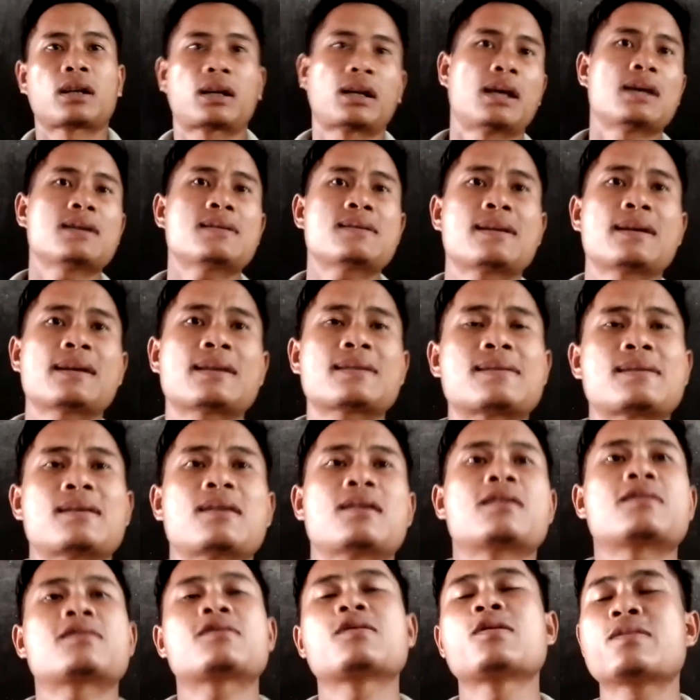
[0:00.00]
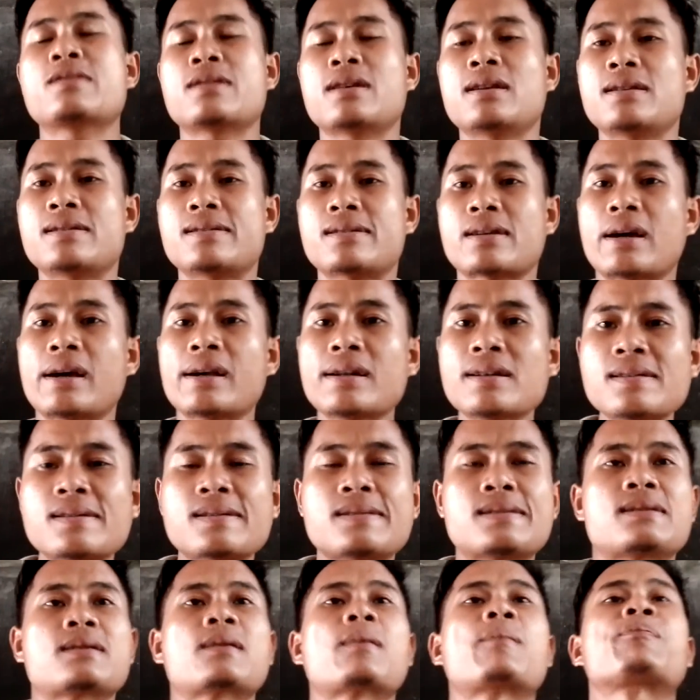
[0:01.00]
Class 6 social
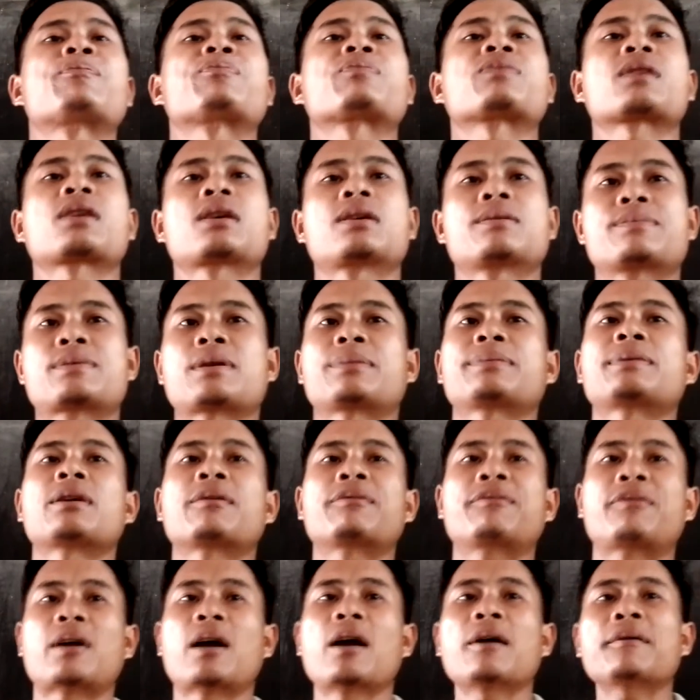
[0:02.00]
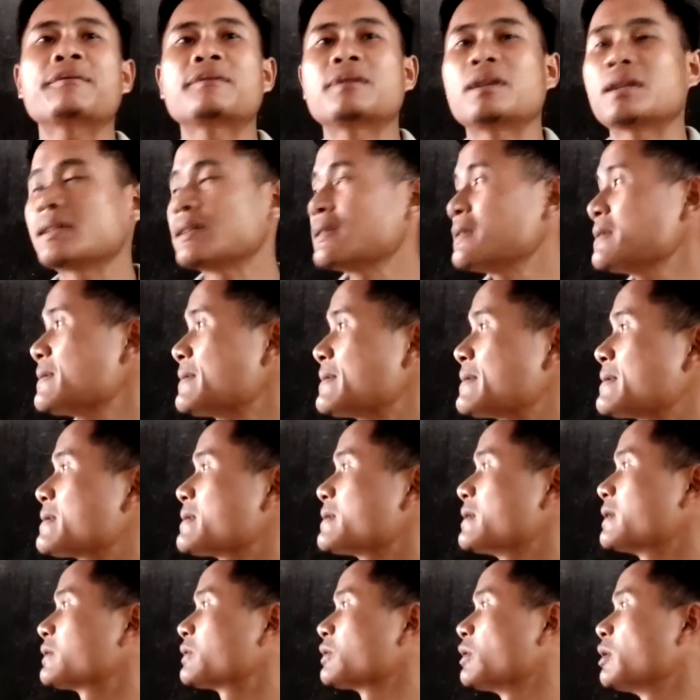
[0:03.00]
science chapter 5, that
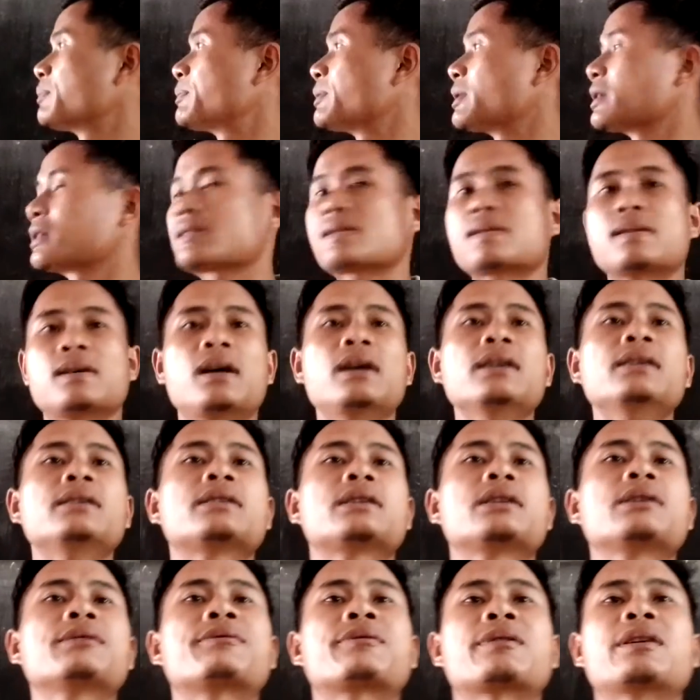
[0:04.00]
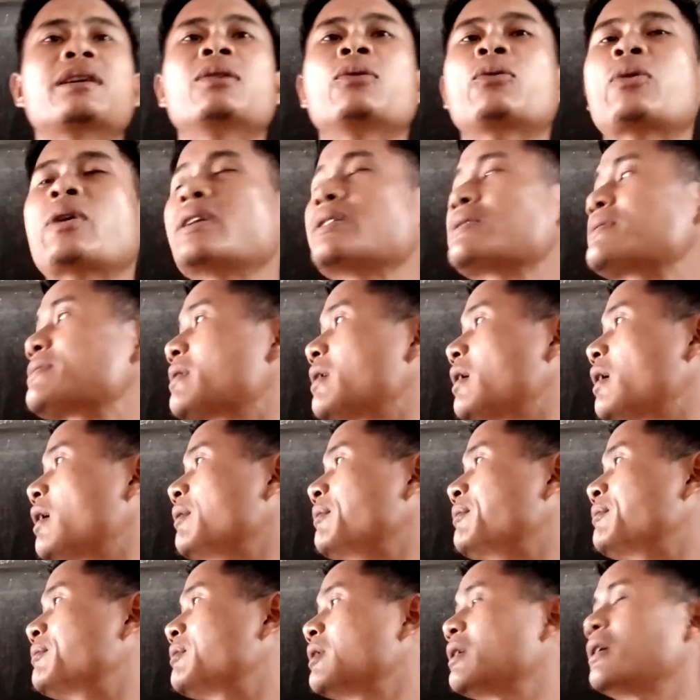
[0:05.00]
is the topic is that different ways
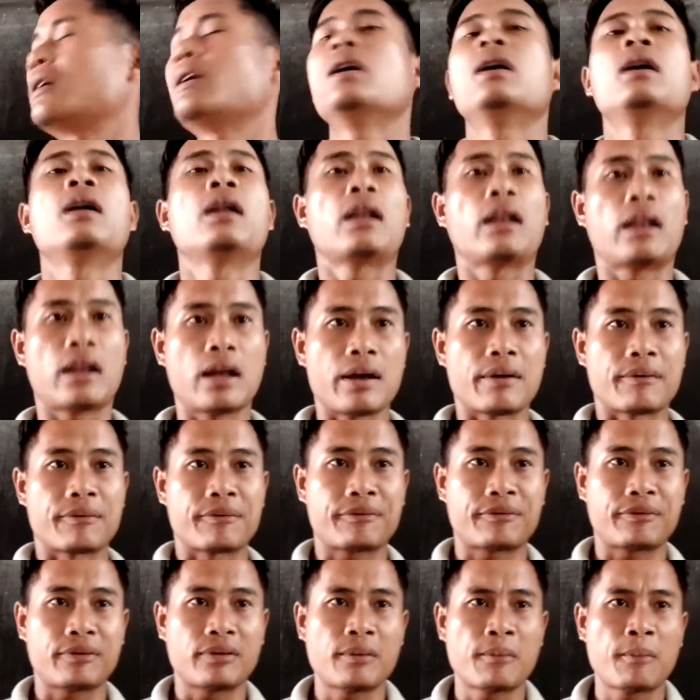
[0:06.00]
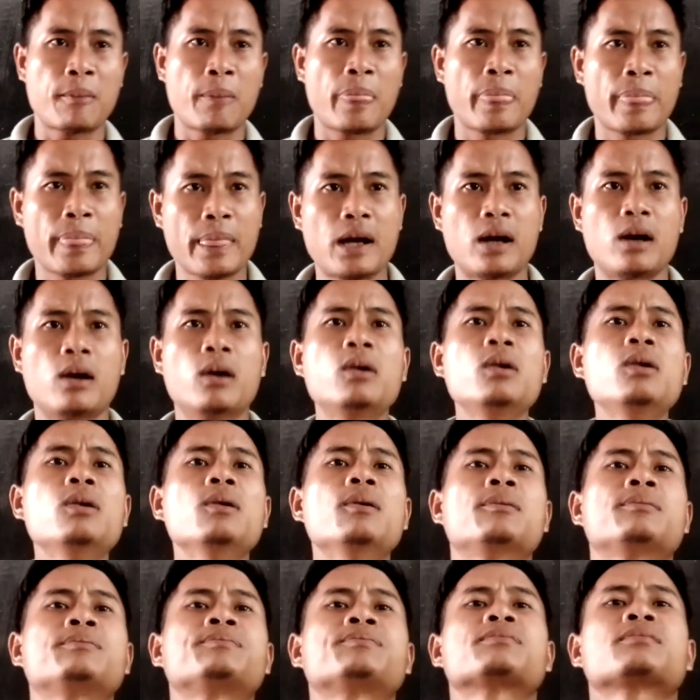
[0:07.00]
of life.
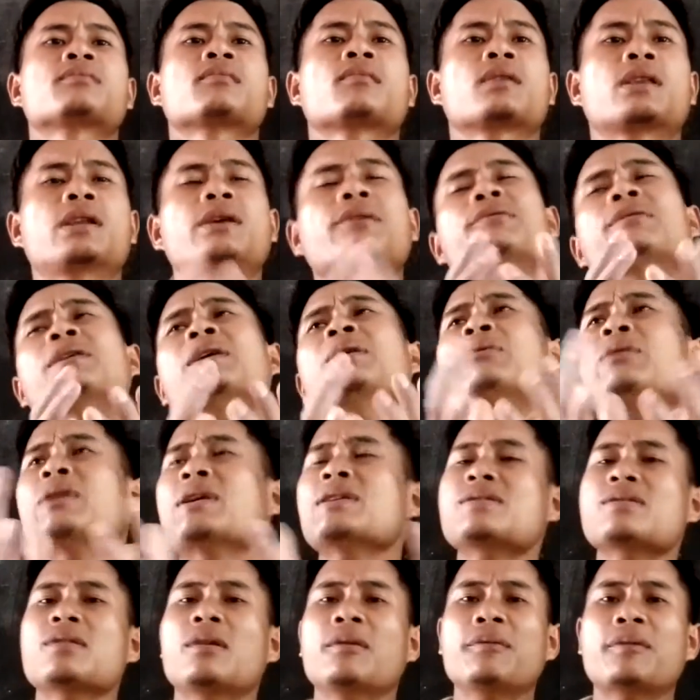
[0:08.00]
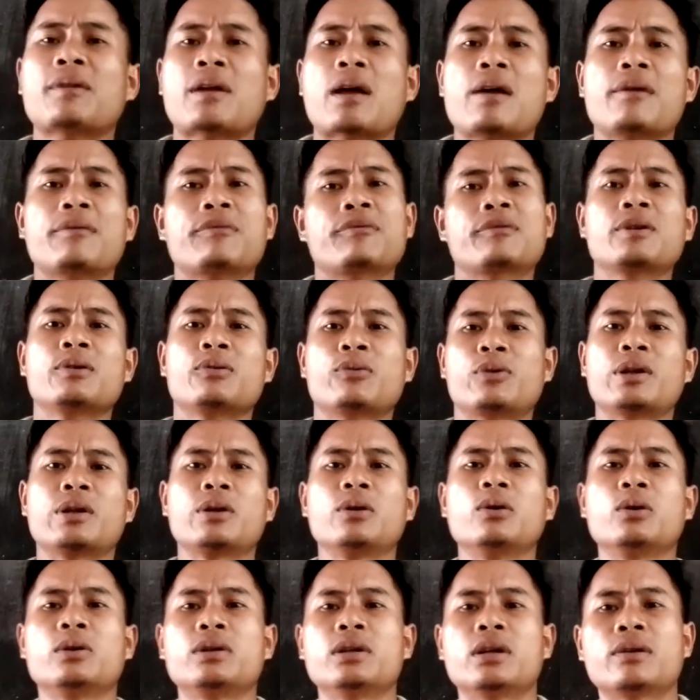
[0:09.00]
Now different ways of life mean we
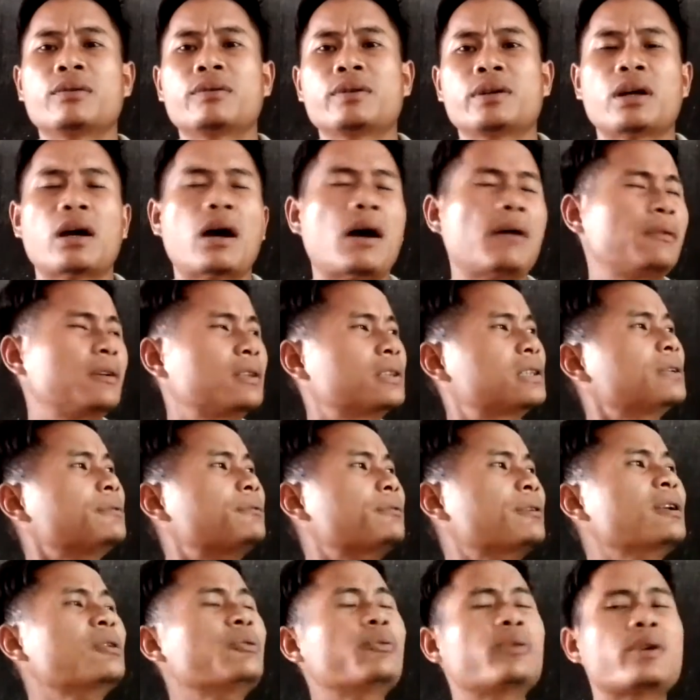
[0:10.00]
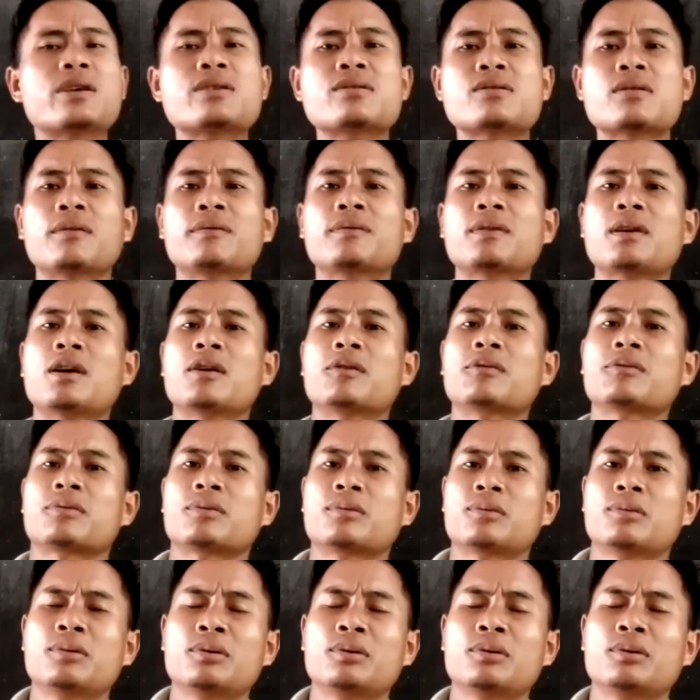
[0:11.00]
know that we have a different ways of life.